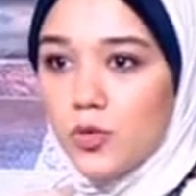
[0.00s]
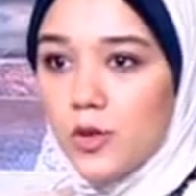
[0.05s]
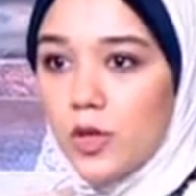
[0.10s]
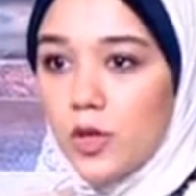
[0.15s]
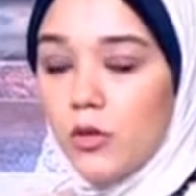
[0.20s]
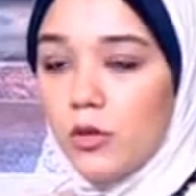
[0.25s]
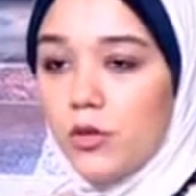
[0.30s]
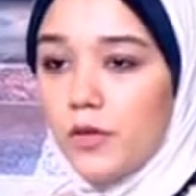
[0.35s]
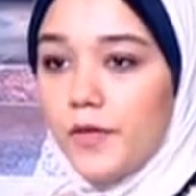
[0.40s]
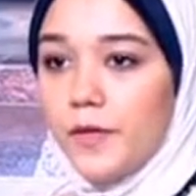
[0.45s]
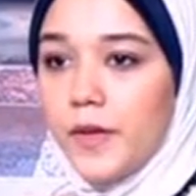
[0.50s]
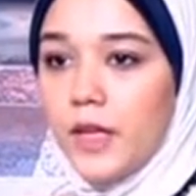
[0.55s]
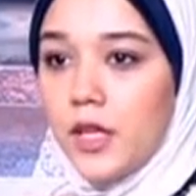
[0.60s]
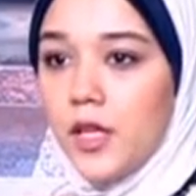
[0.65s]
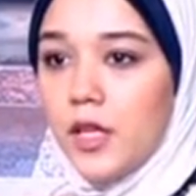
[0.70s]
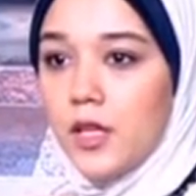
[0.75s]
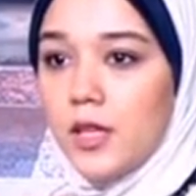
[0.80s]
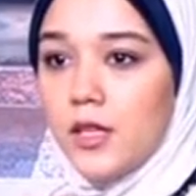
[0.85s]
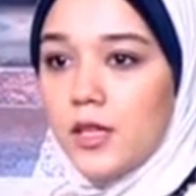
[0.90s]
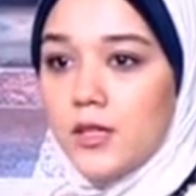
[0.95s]
We all
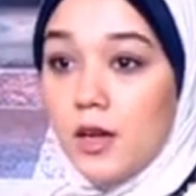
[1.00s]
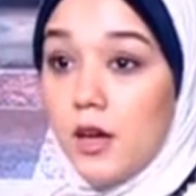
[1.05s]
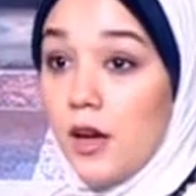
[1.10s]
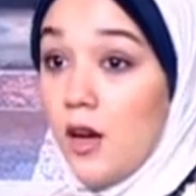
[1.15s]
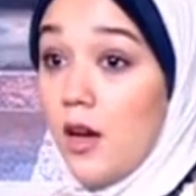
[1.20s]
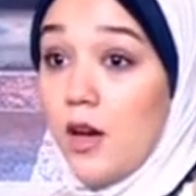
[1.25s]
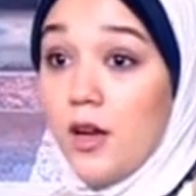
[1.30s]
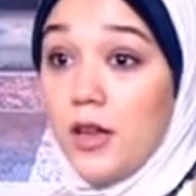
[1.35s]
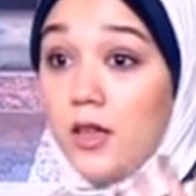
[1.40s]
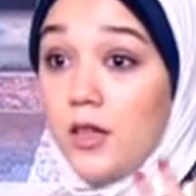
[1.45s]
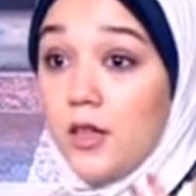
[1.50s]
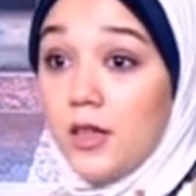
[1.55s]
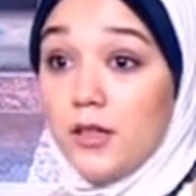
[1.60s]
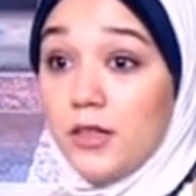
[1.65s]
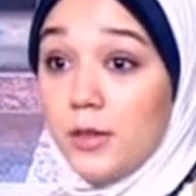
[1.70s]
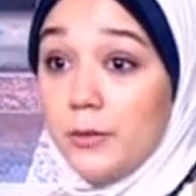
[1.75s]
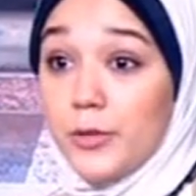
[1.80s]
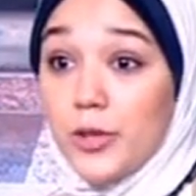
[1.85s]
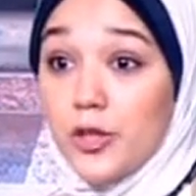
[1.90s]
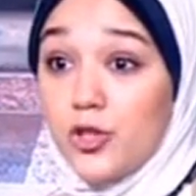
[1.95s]
feel the high
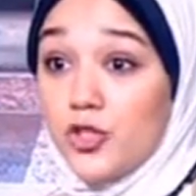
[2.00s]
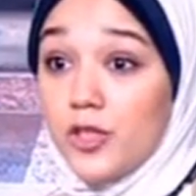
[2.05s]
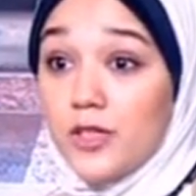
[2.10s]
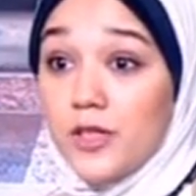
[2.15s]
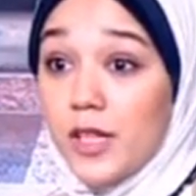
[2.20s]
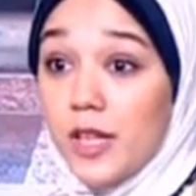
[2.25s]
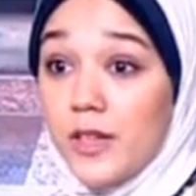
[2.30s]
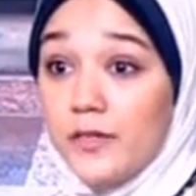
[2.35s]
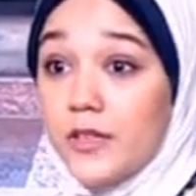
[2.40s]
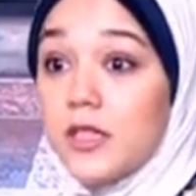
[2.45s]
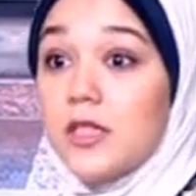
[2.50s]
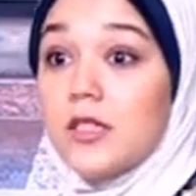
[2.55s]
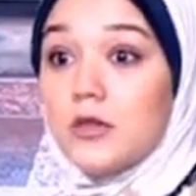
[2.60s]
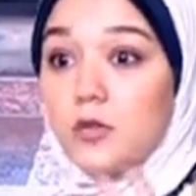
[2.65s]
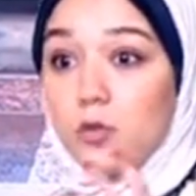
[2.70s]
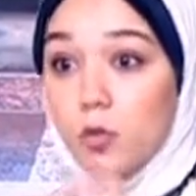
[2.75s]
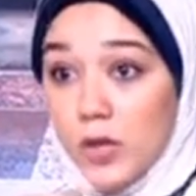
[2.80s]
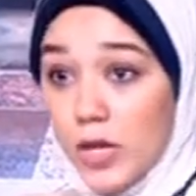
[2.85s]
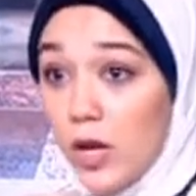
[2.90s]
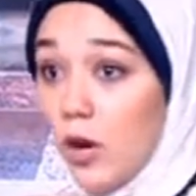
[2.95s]
temperature levels.
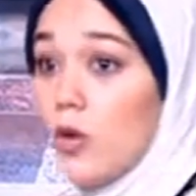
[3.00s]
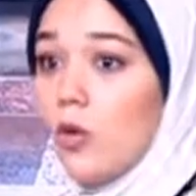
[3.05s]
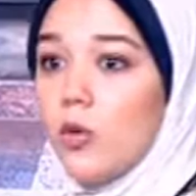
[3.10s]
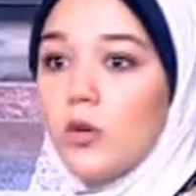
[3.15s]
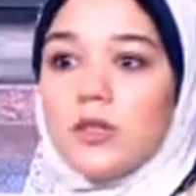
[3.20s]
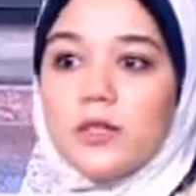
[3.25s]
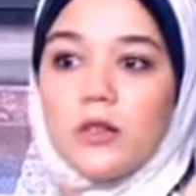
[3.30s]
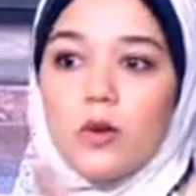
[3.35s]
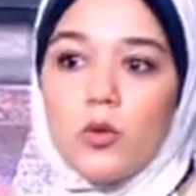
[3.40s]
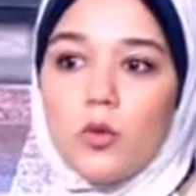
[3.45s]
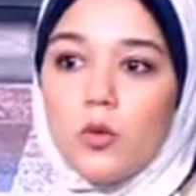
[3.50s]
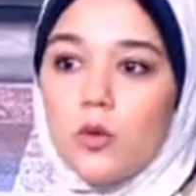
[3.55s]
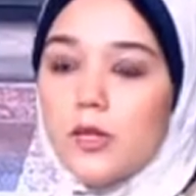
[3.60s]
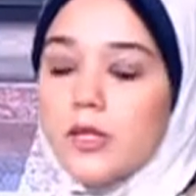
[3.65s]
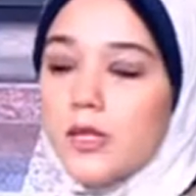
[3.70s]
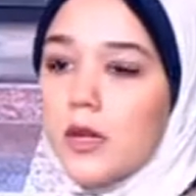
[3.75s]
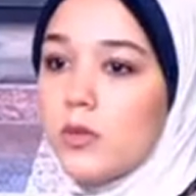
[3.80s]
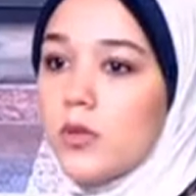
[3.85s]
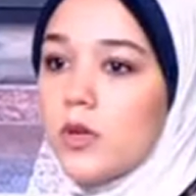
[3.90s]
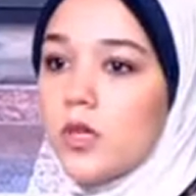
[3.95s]
We all
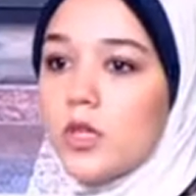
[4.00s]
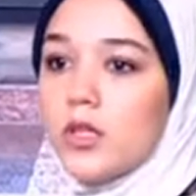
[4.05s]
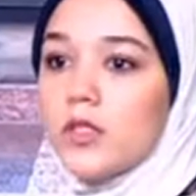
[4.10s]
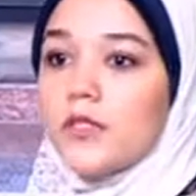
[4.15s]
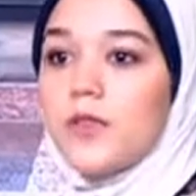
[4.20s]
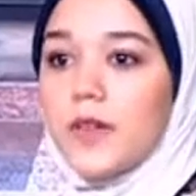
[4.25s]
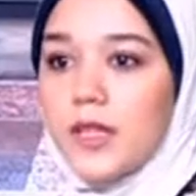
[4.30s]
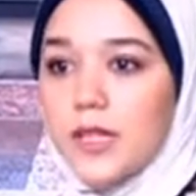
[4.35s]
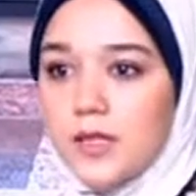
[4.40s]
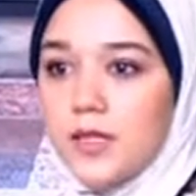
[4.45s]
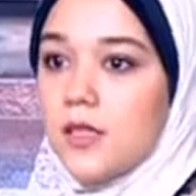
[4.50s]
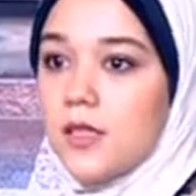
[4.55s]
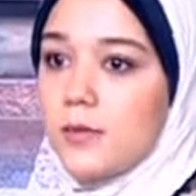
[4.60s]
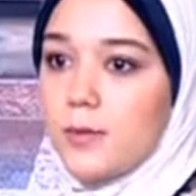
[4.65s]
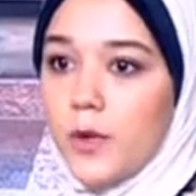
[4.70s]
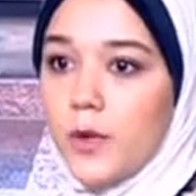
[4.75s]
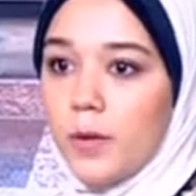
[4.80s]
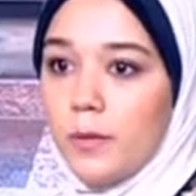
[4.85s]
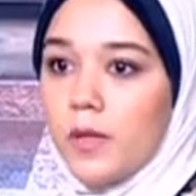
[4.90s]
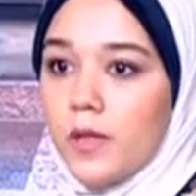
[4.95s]
the world face this
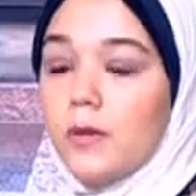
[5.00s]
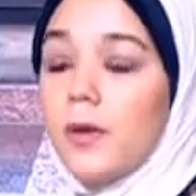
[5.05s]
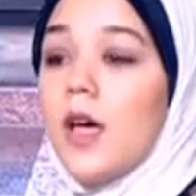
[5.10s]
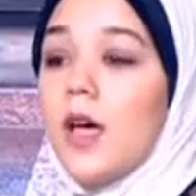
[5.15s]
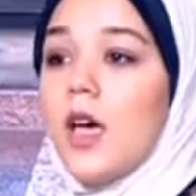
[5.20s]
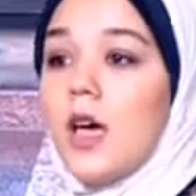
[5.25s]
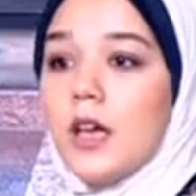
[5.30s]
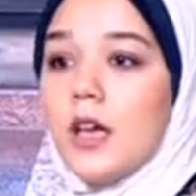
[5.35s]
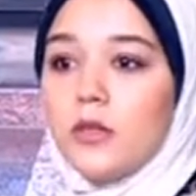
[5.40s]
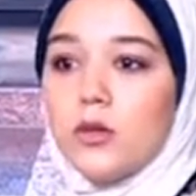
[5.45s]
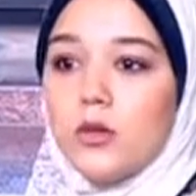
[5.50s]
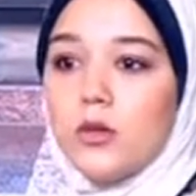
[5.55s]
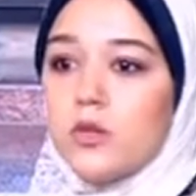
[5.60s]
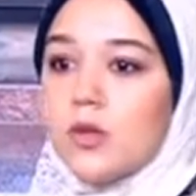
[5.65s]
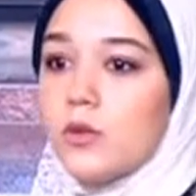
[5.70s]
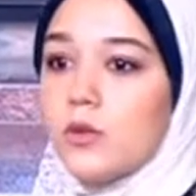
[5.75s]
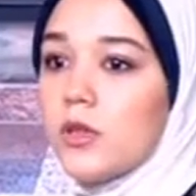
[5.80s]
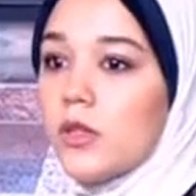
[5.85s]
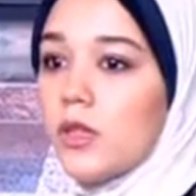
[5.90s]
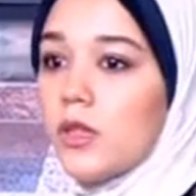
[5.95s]
problem, and all
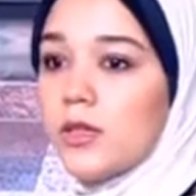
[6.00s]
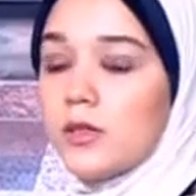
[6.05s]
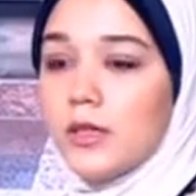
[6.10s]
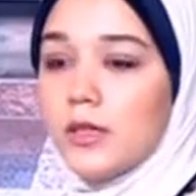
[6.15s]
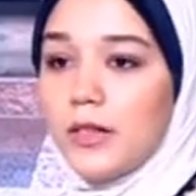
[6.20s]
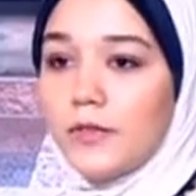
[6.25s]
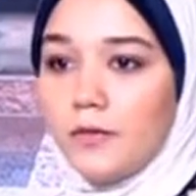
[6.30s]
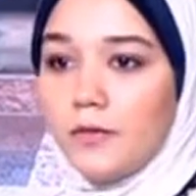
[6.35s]
the world